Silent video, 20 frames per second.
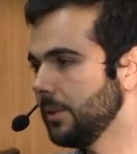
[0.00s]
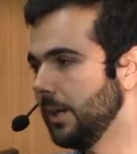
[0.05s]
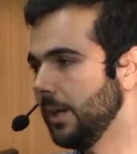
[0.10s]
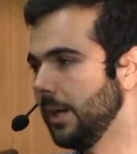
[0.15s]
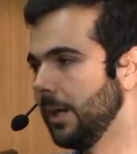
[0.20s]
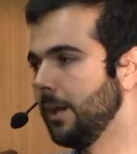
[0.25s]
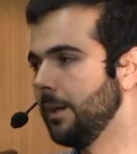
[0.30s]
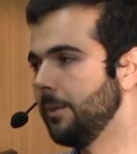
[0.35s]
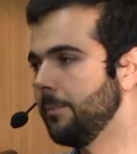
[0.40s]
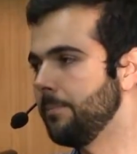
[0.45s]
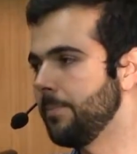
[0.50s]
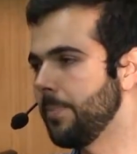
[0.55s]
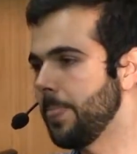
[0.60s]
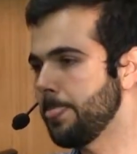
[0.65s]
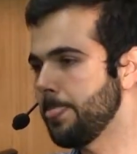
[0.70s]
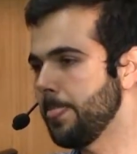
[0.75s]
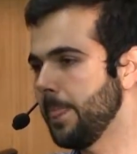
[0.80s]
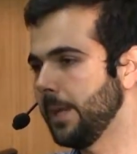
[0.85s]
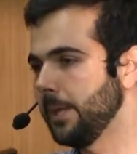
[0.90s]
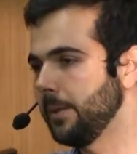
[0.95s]
And
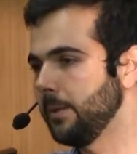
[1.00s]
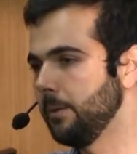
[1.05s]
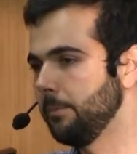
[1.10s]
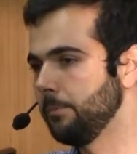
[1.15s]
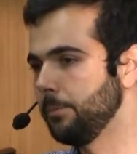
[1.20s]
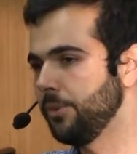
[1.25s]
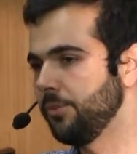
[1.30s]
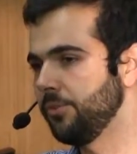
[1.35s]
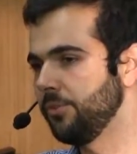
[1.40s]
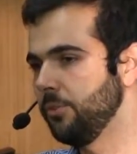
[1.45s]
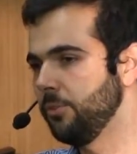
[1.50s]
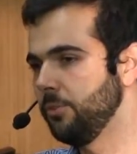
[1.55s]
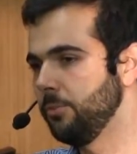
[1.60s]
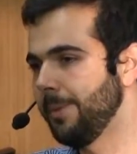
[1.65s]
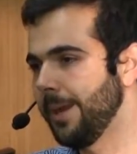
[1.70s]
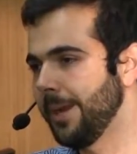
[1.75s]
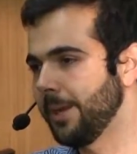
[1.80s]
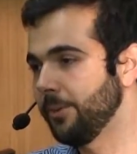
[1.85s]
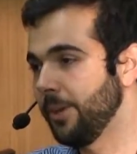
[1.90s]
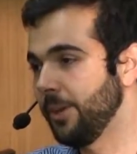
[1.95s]
number two,
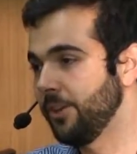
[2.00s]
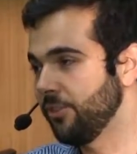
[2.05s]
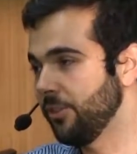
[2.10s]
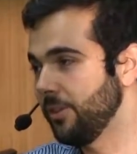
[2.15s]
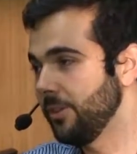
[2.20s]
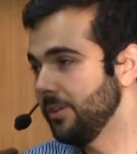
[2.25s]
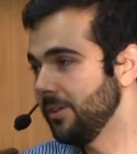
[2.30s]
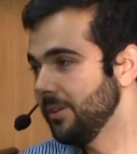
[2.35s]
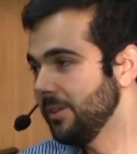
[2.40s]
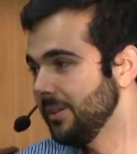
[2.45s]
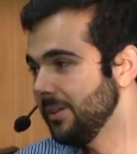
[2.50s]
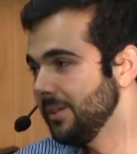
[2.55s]
migration.